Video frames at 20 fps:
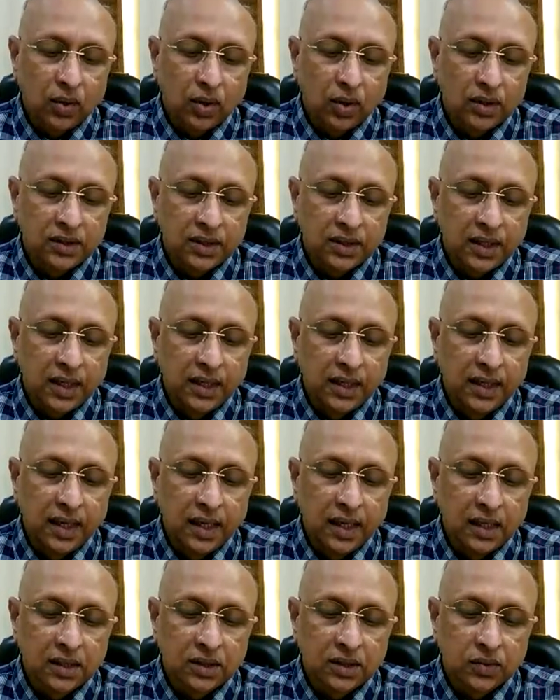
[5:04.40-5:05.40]
because it
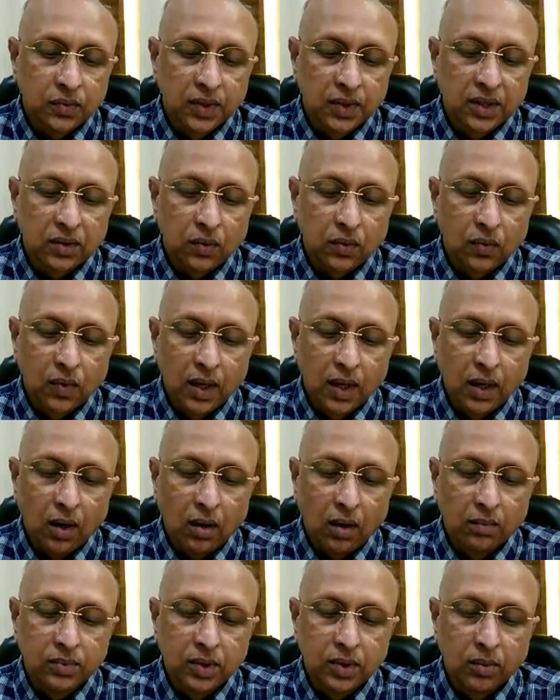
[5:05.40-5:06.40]
deals with
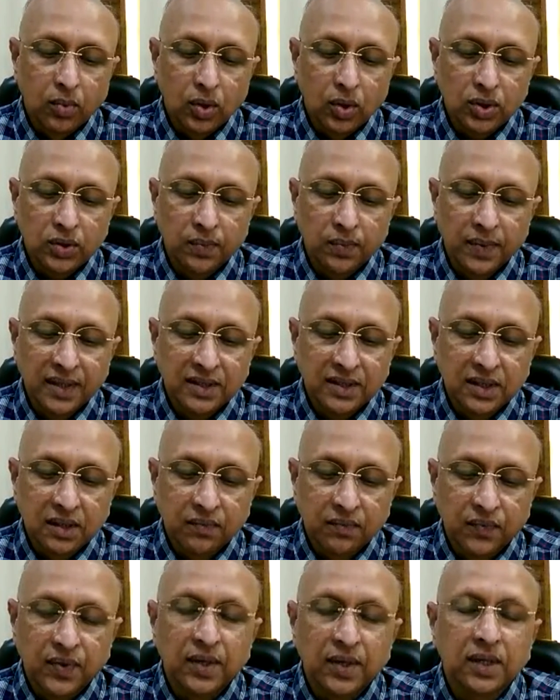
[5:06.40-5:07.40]
one of the most
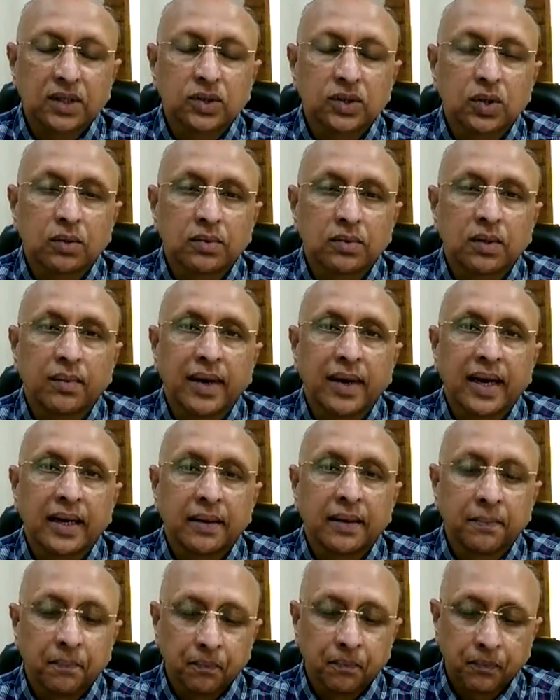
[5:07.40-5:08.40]
basic fears of the man,